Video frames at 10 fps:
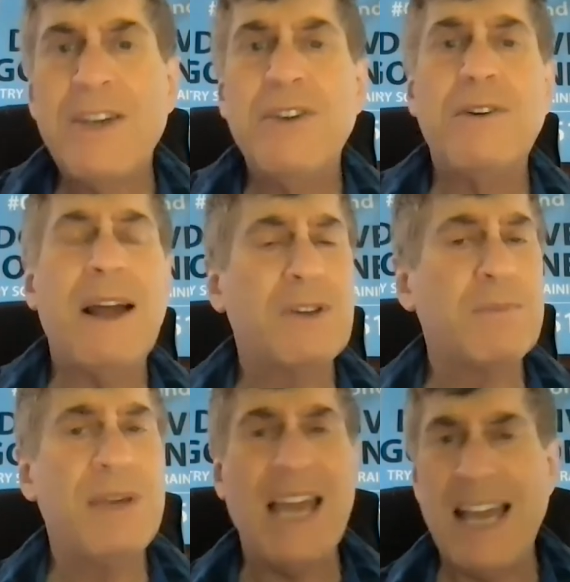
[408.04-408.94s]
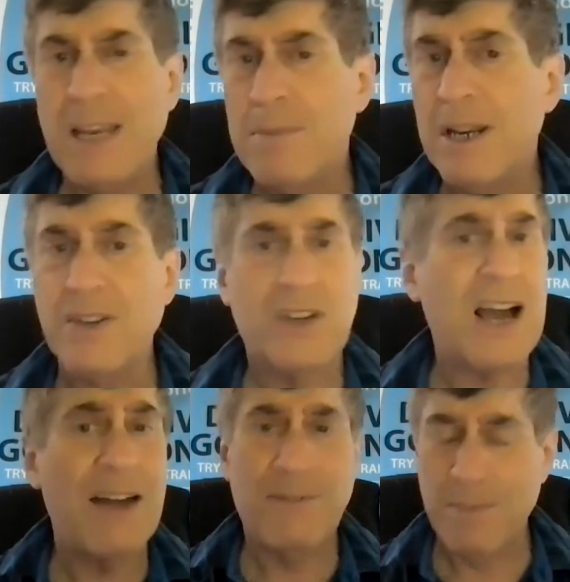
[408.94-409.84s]
You don't have to be anybody else.
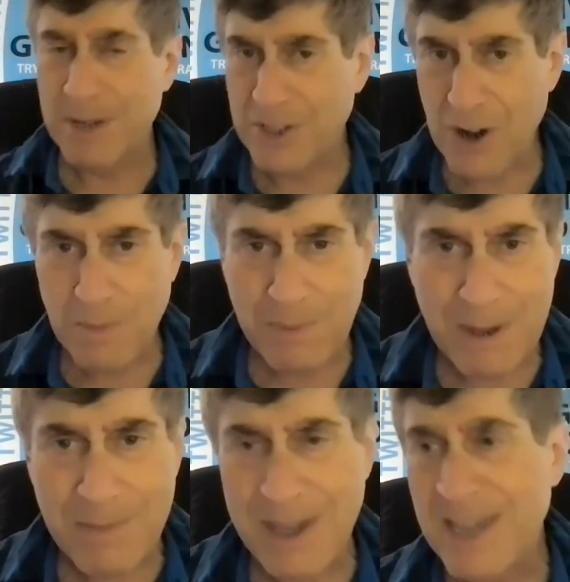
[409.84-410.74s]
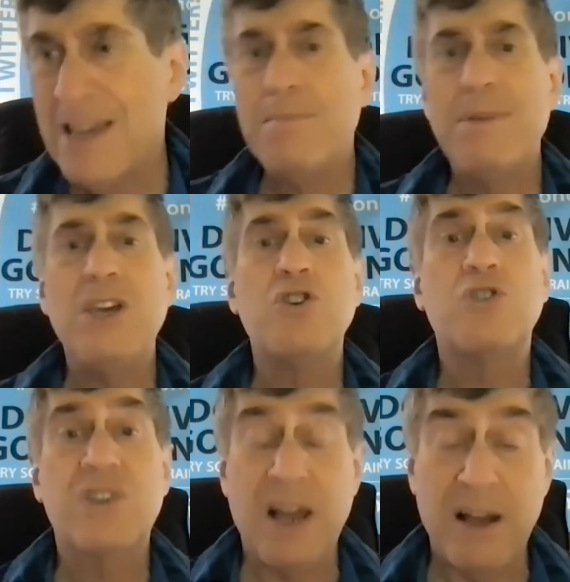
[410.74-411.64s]
God forbid, don't be me. Be
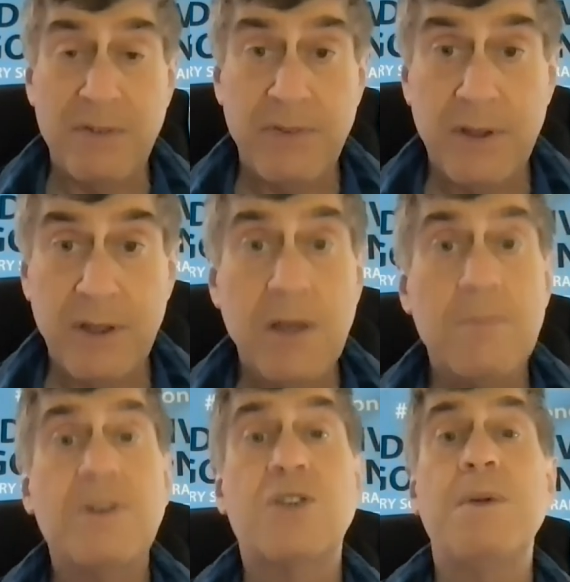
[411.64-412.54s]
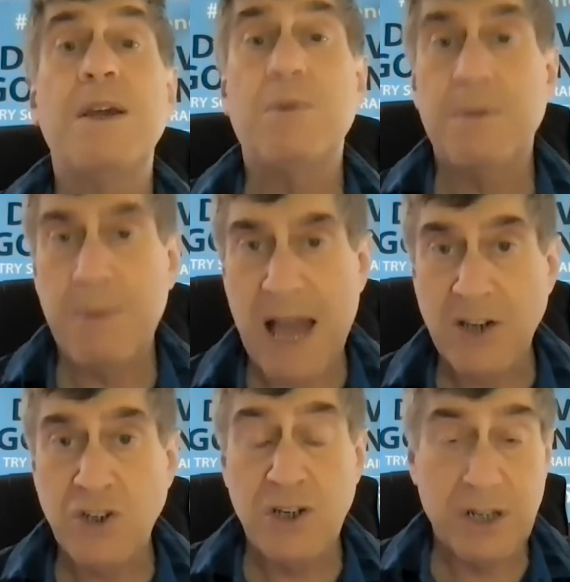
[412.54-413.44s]
yourself, but speak with
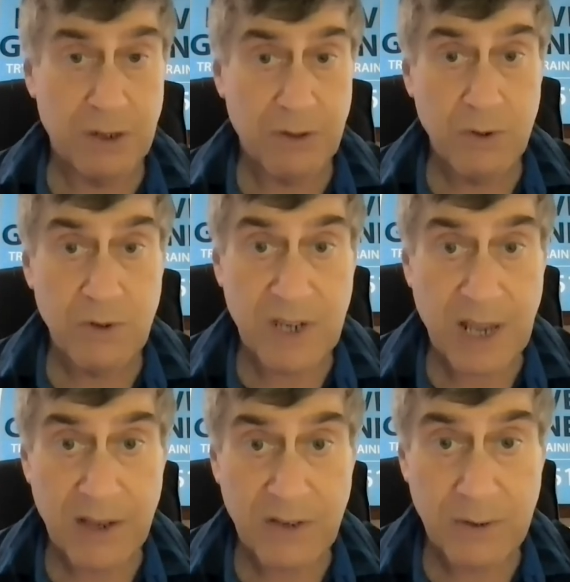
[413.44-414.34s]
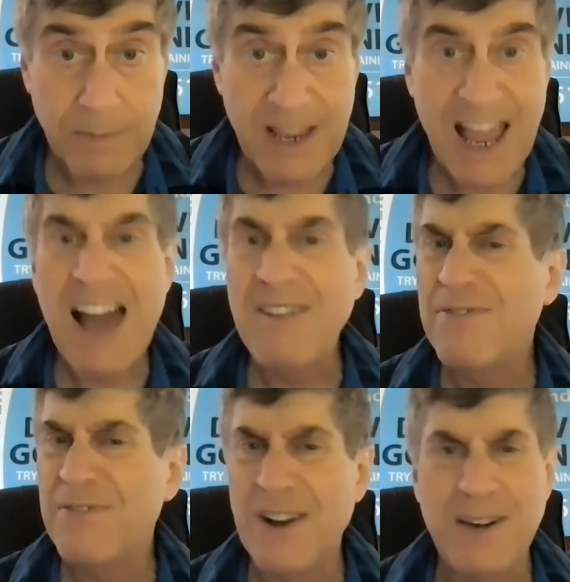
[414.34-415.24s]
passion and enthusiasm. Have
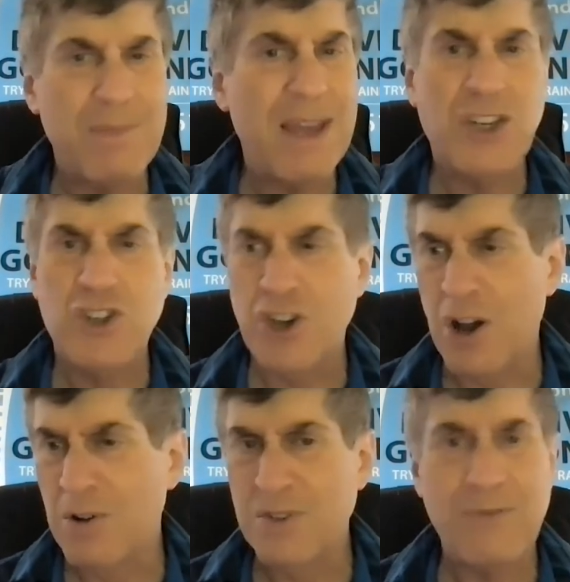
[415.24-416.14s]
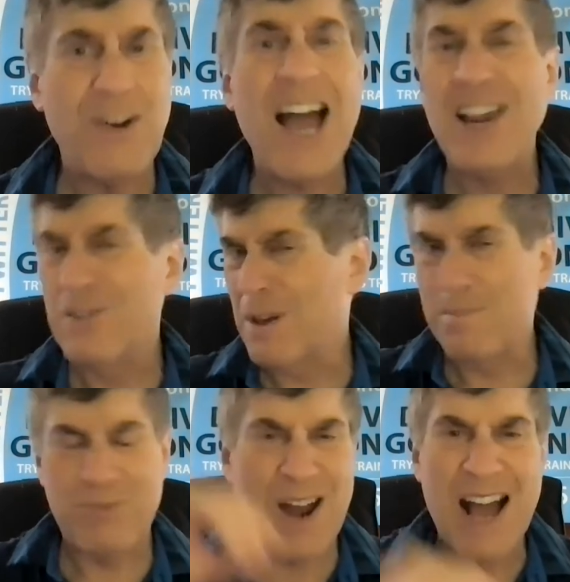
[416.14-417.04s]
fun. Make jokes. Fire the
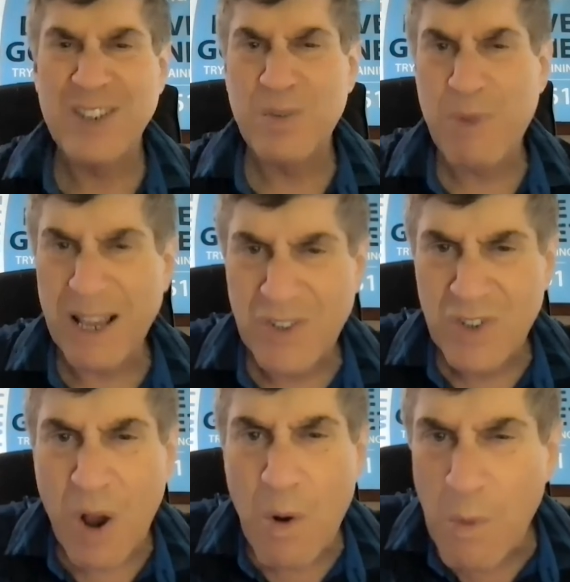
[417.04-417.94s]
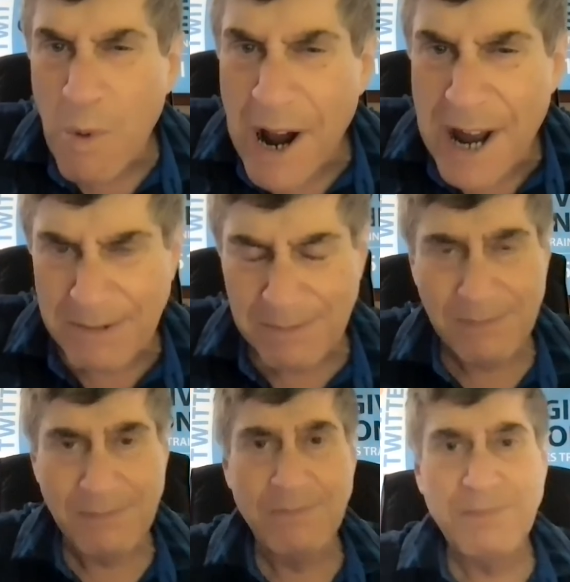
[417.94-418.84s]
prospects. So what?
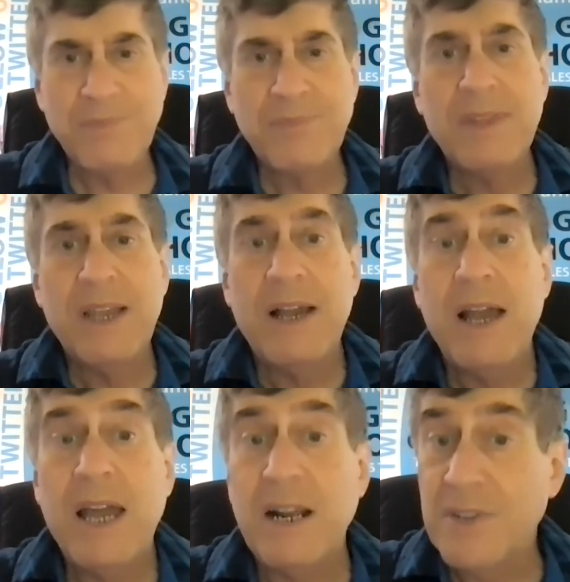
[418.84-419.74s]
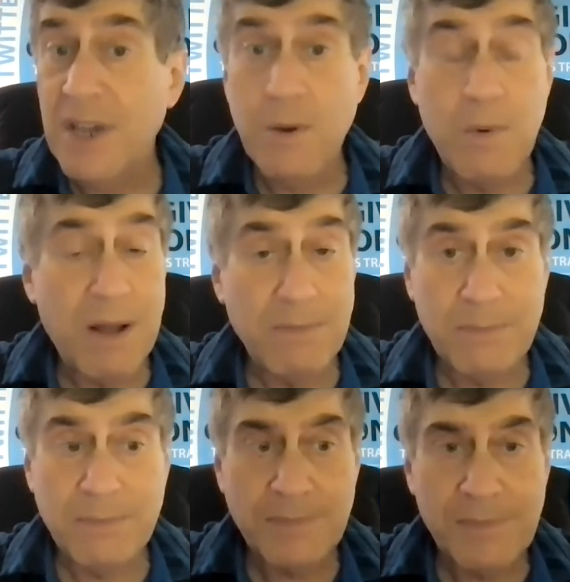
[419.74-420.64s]
And I'll tell you what,
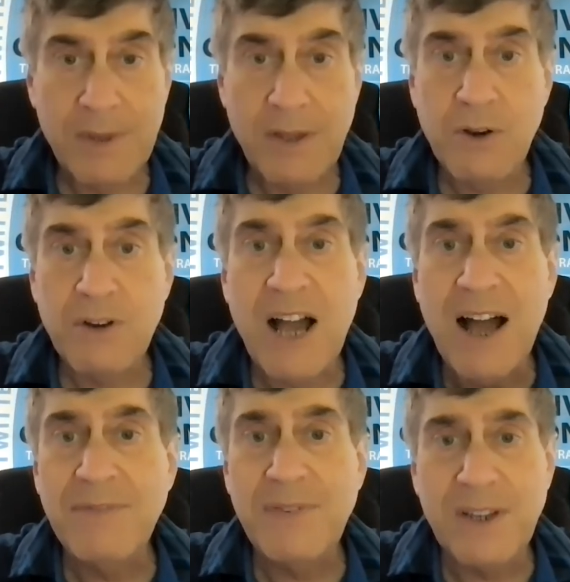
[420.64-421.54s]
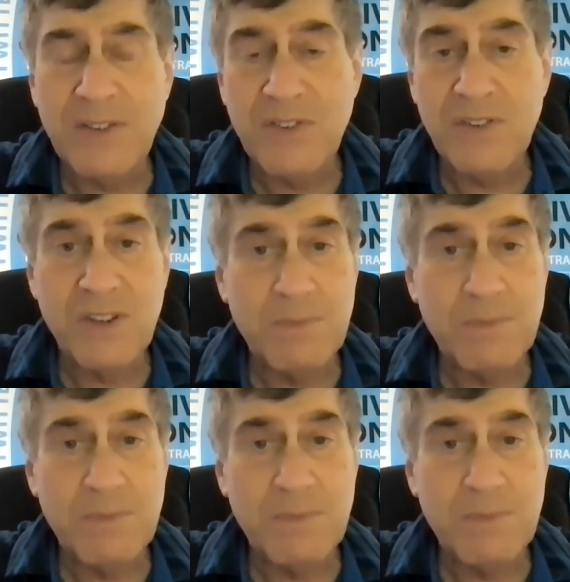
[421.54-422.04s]
your confidence,